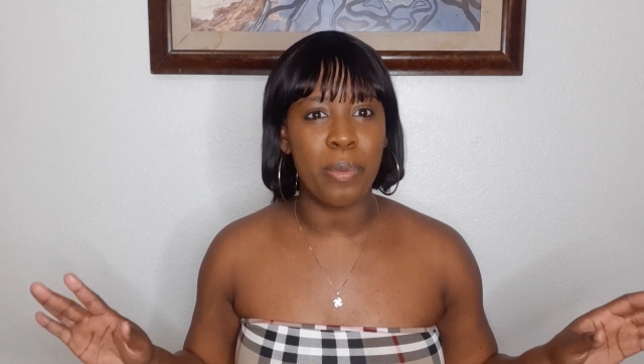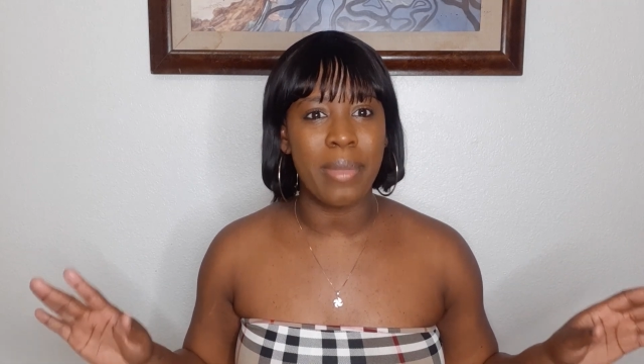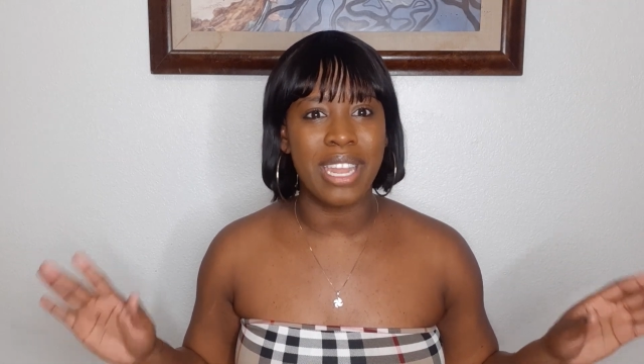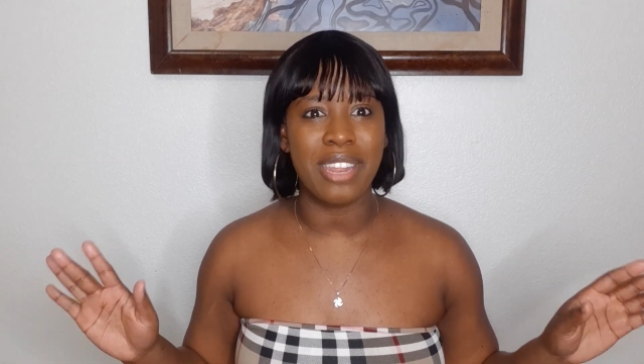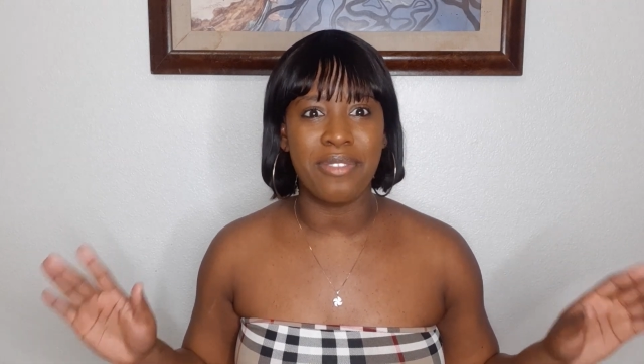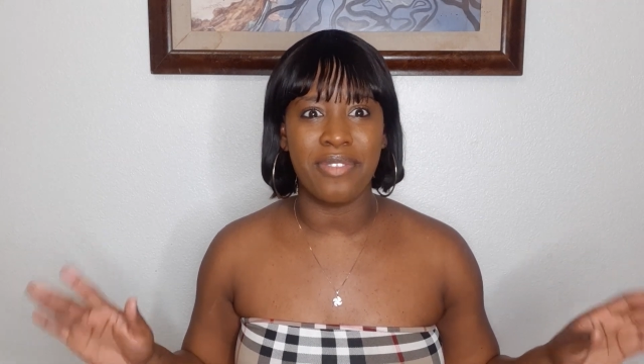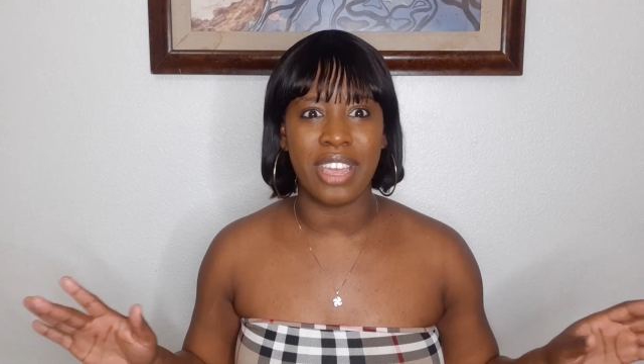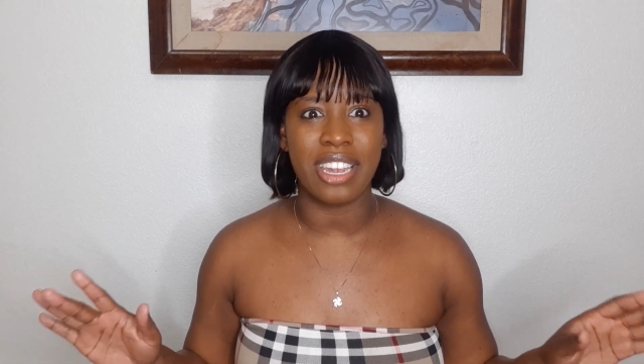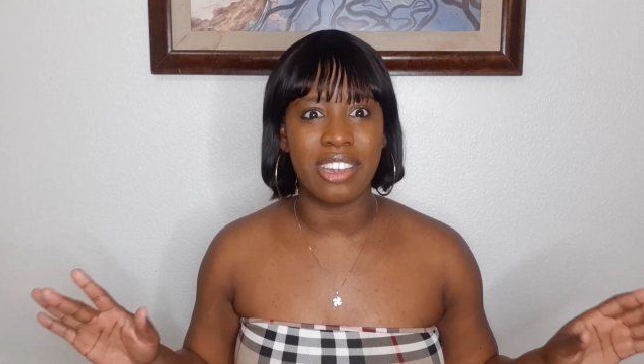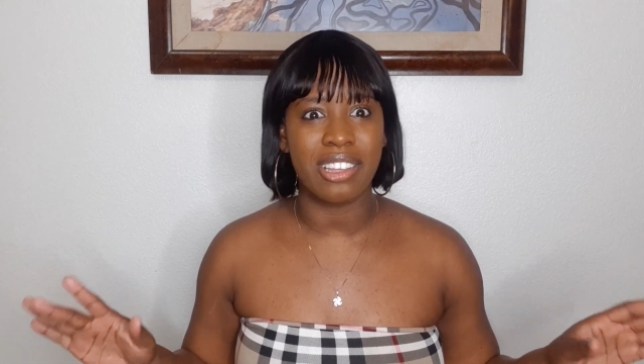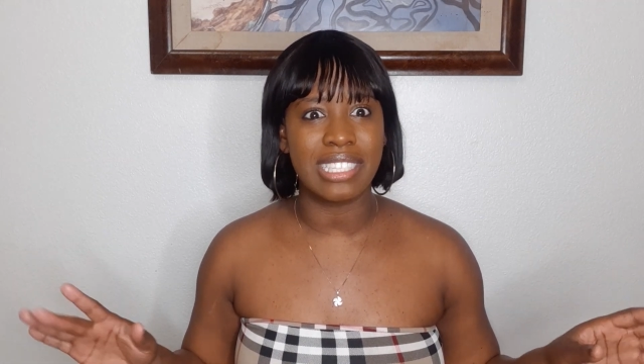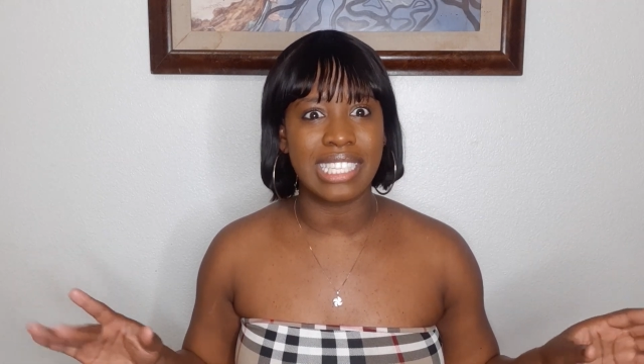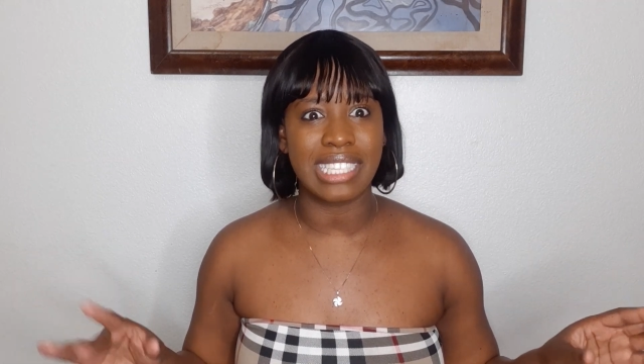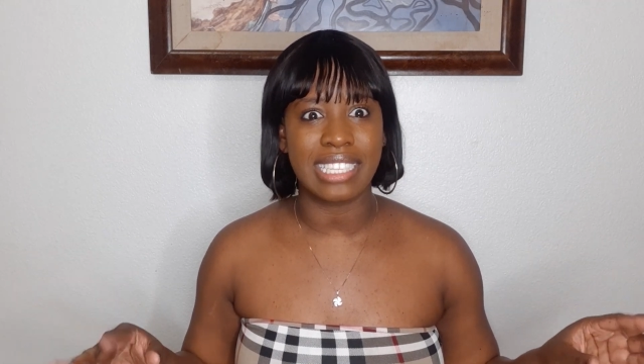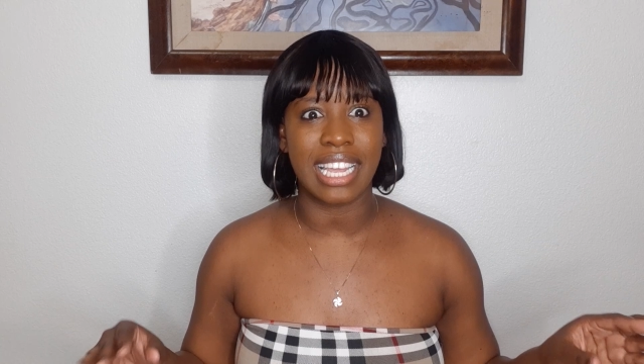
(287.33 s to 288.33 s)
many
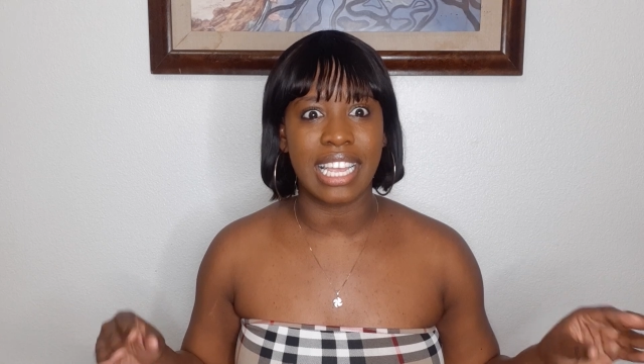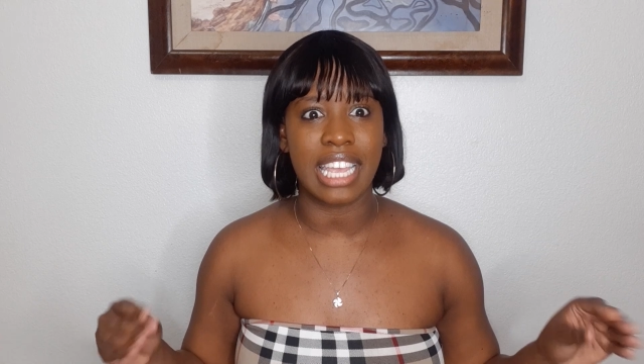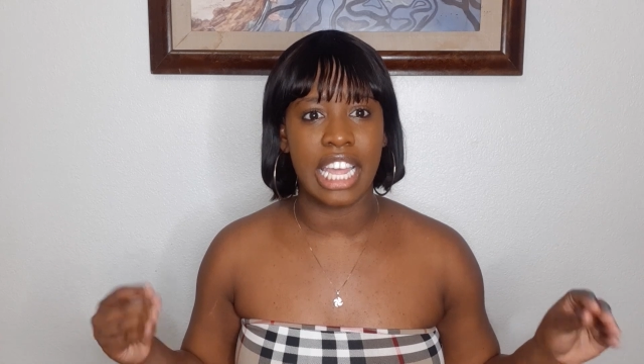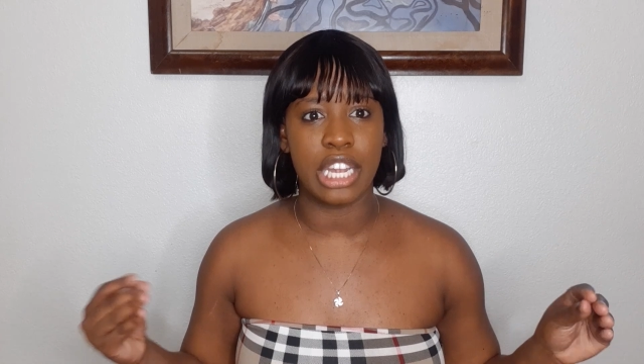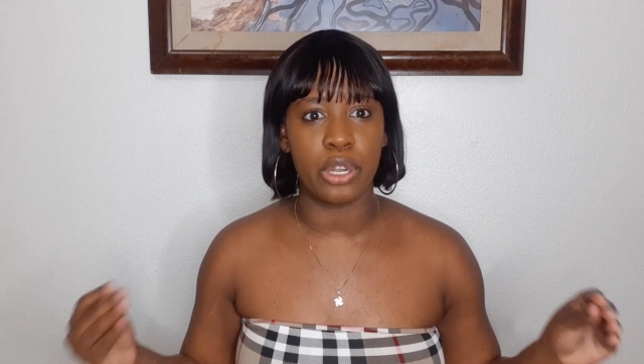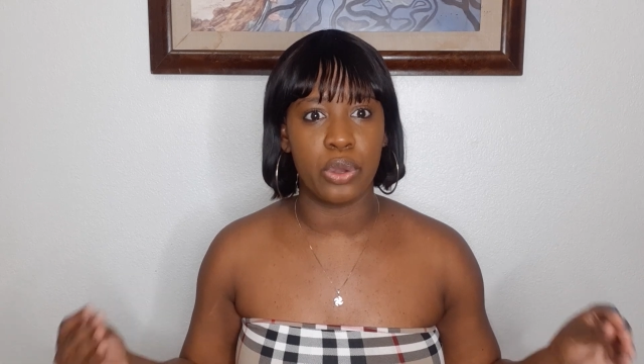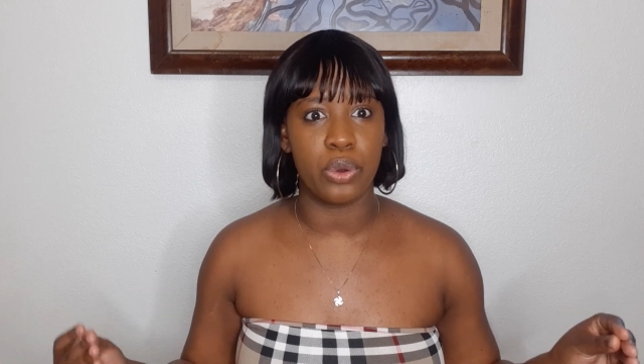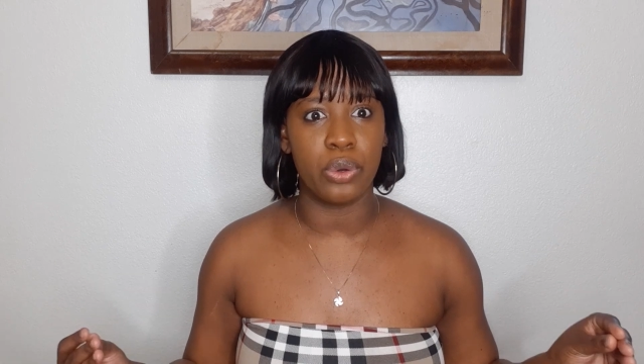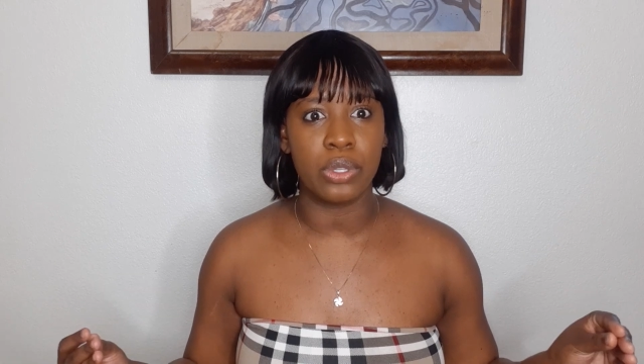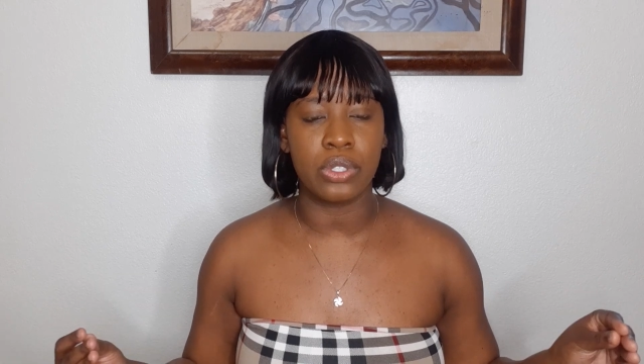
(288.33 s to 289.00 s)
vendors that I can go